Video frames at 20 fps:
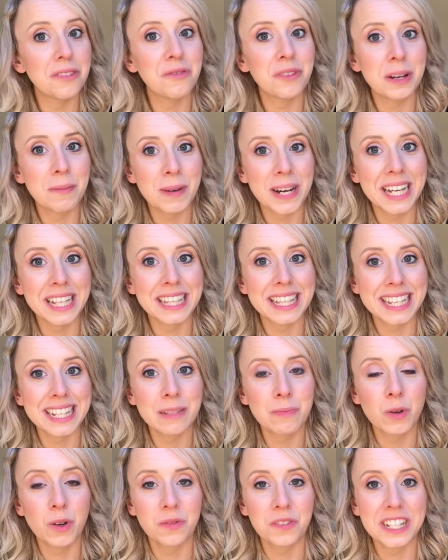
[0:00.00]
be rebuying
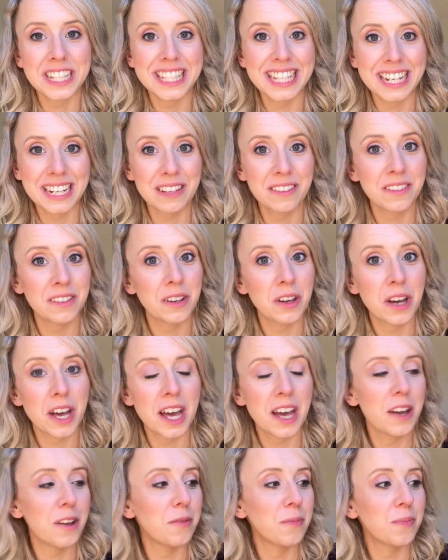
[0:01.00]
this Morphe setting
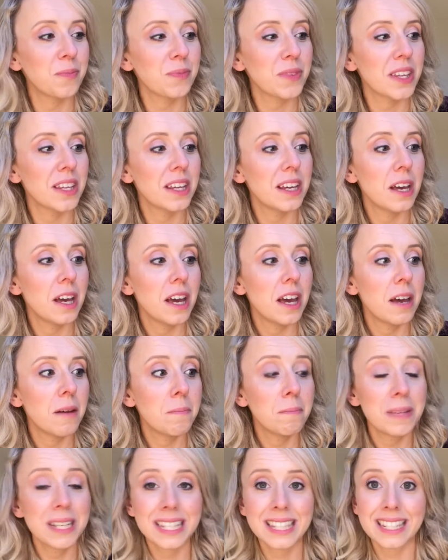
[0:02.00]

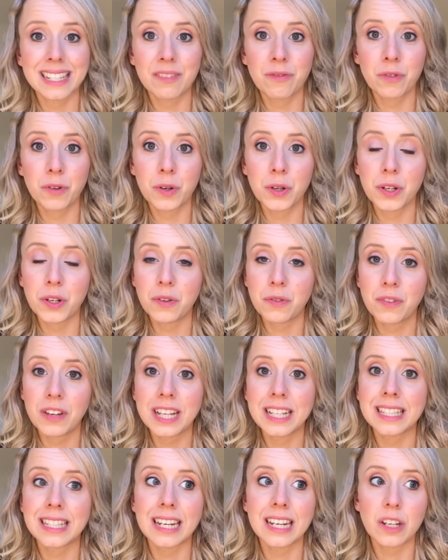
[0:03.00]
mist for your
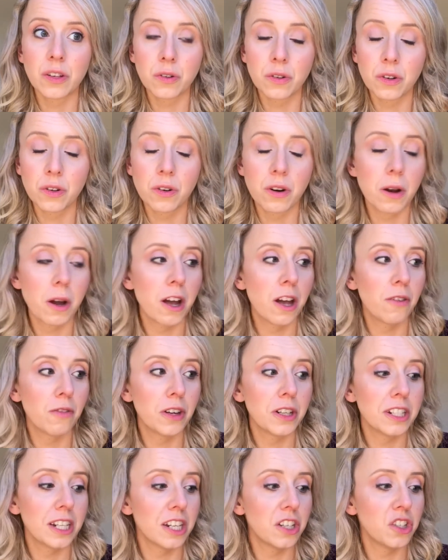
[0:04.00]
face, setting your
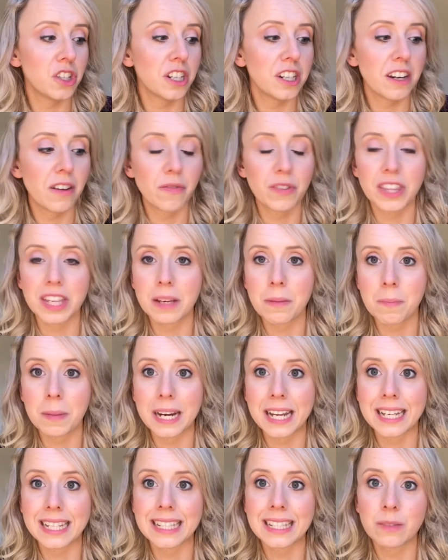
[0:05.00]
foundation and everything in
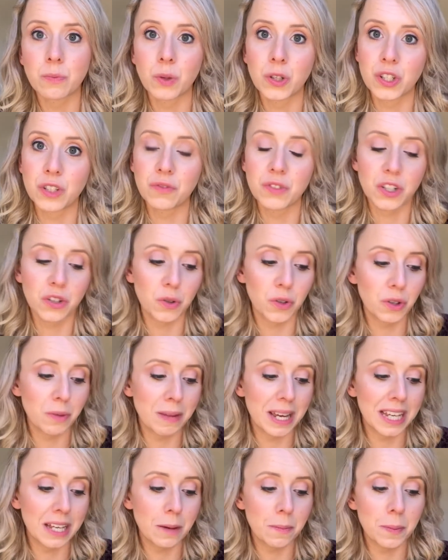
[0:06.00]
place once you've done all your
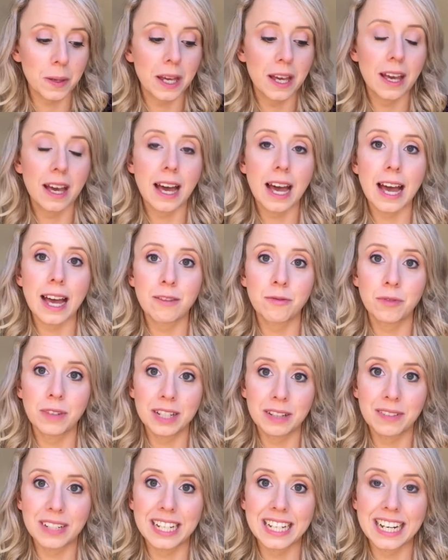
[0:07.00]
makeup.
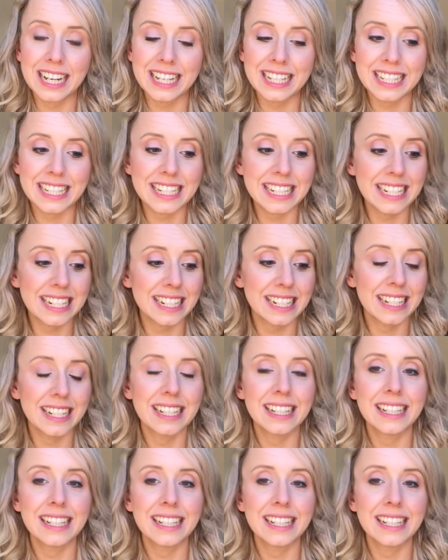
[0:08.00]
Really like it.